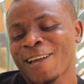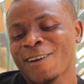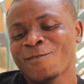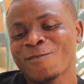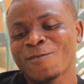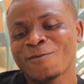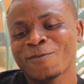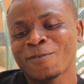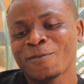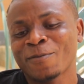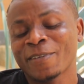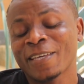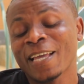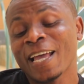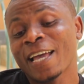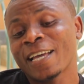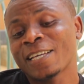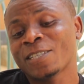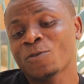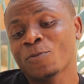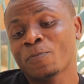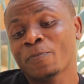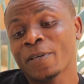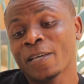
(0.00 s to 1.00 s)
Amavubi, yeah,
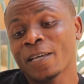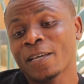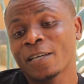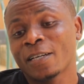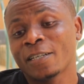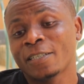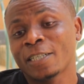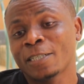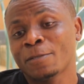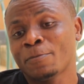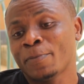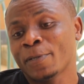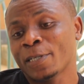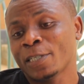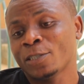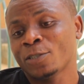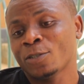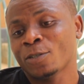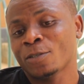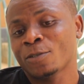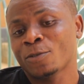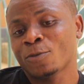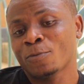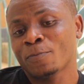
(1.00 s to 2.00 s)
it would be a great
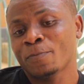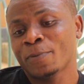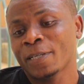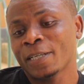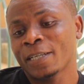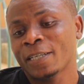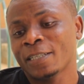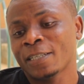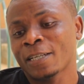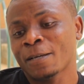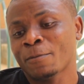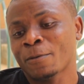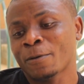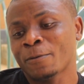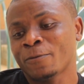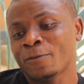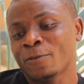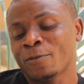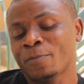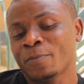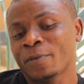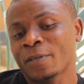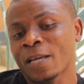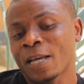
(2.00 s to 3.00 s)
pleasure to play in
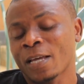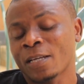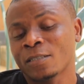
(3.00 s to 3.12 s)
Amavubi.